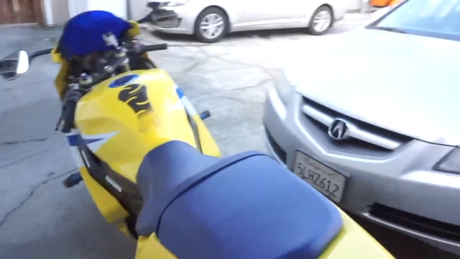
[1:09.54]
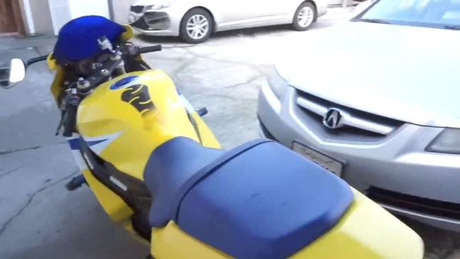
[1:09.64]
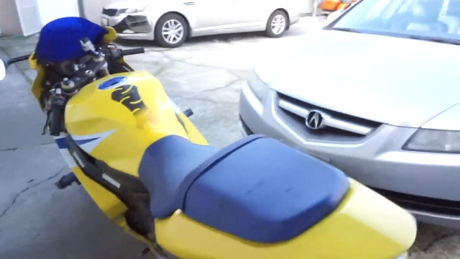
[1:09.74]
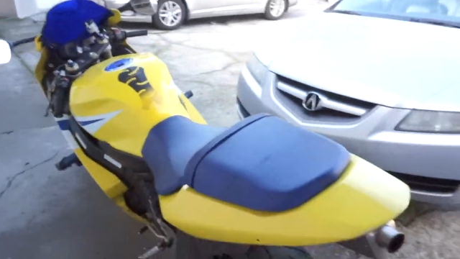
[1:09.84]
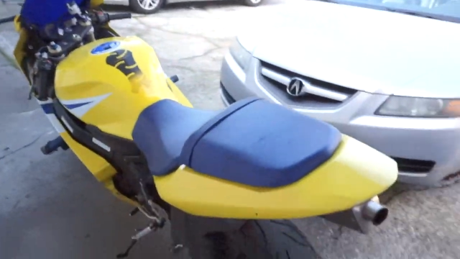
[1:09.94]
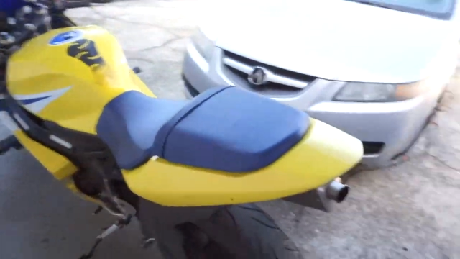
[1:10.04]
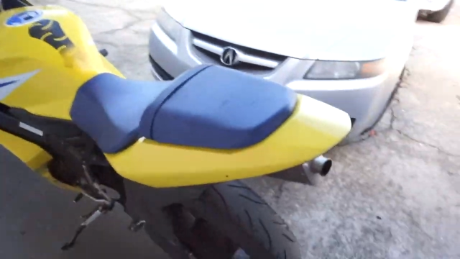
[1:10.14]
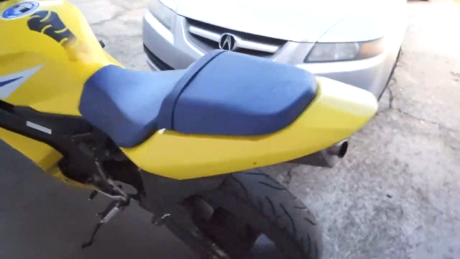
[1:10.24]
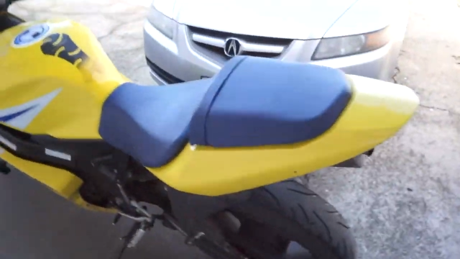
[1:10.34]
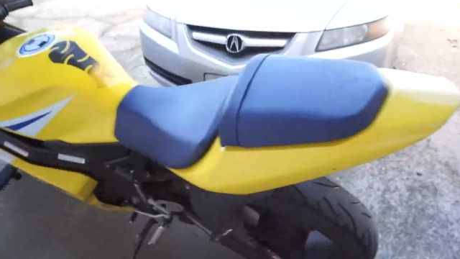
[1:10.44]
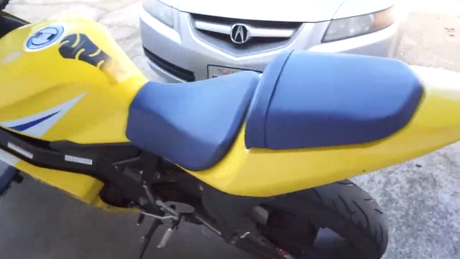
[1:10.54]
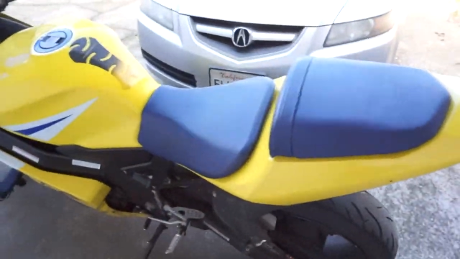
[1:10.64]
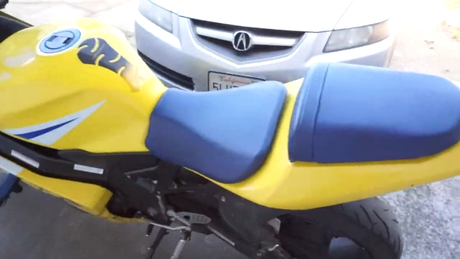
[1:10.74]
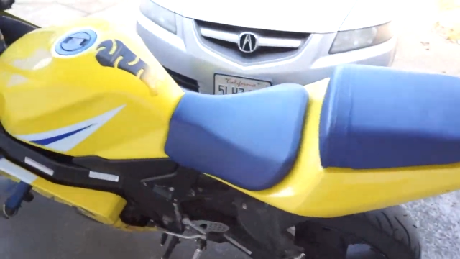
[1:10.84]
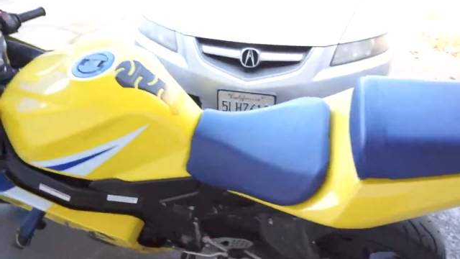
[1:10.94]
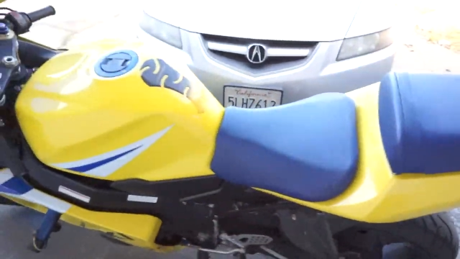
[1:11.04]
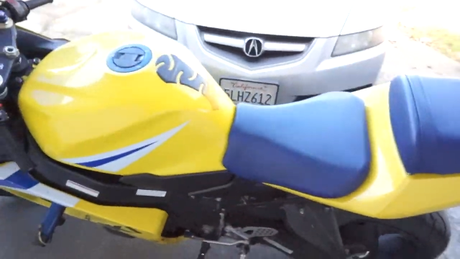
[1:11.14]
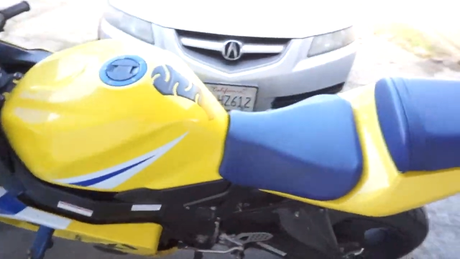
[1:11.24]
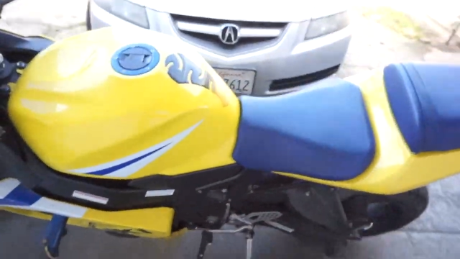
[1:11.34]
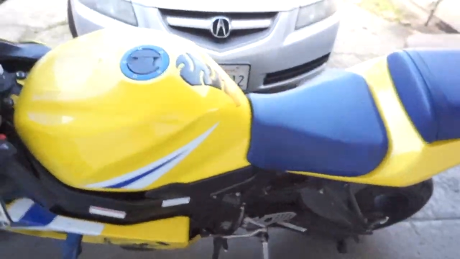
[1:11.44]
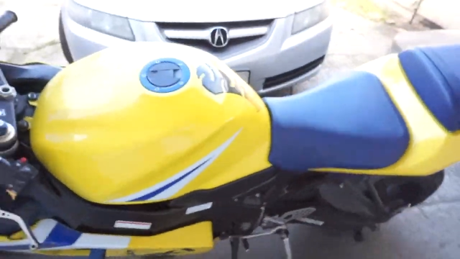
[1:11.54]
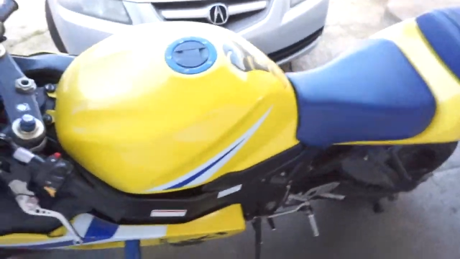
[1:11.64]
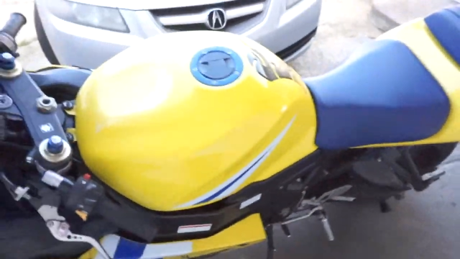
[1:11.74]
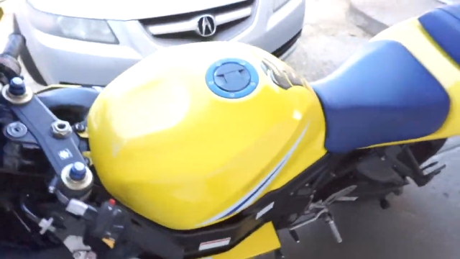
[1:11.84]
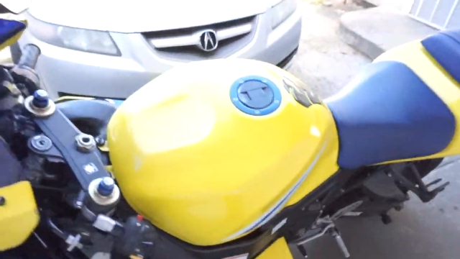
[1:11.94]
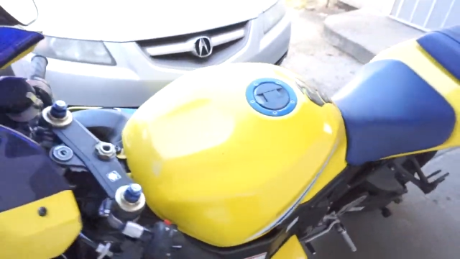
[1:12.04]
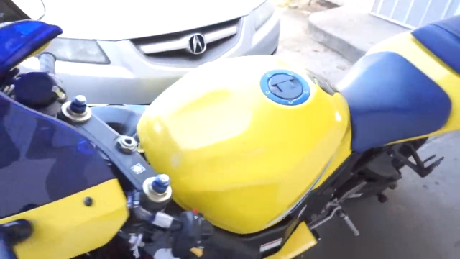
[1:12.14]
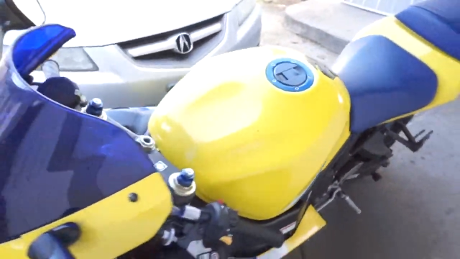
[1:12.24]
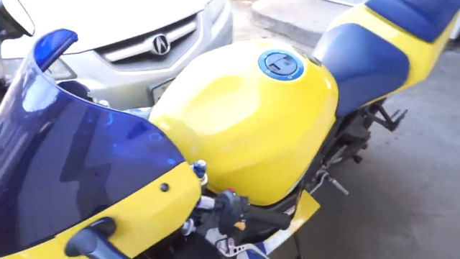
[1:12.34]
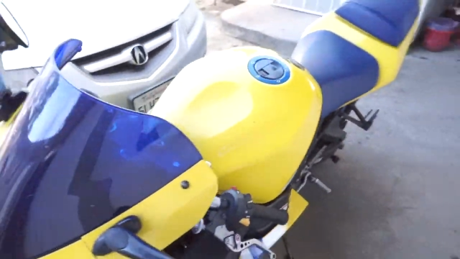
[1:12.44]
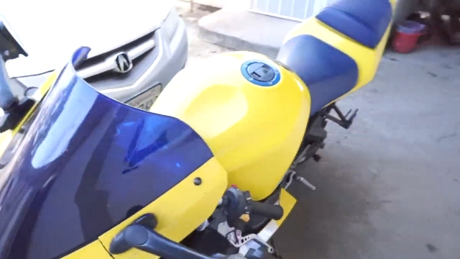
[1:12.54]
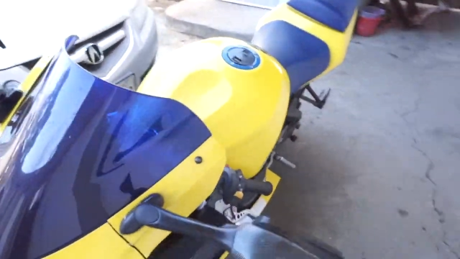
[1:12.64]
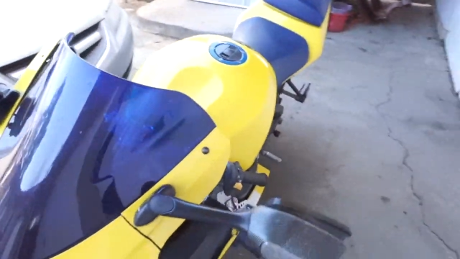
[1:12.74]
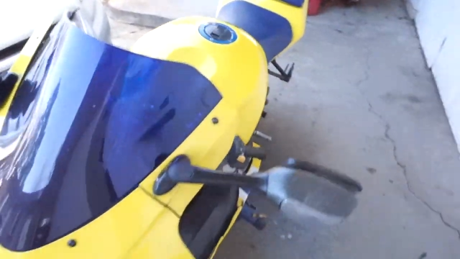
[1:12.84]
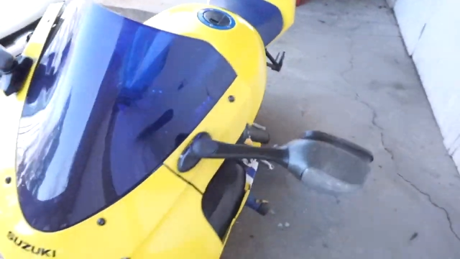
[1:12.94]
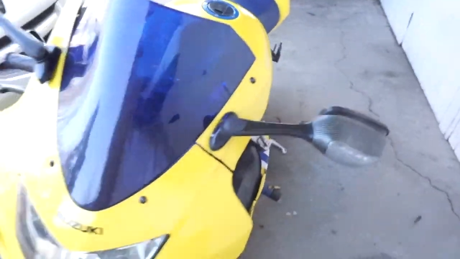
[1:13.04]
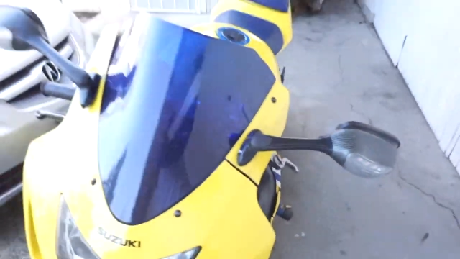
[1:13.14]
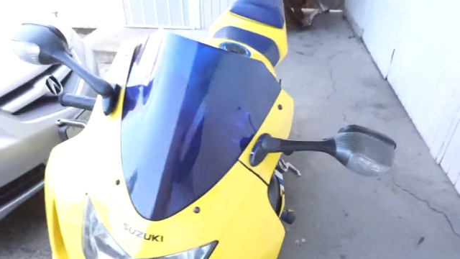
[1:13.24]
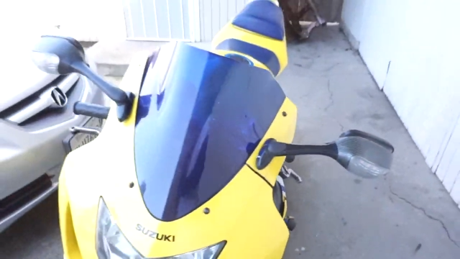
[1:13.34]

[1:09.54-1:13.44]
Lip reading: Nobody's mouth can be seen.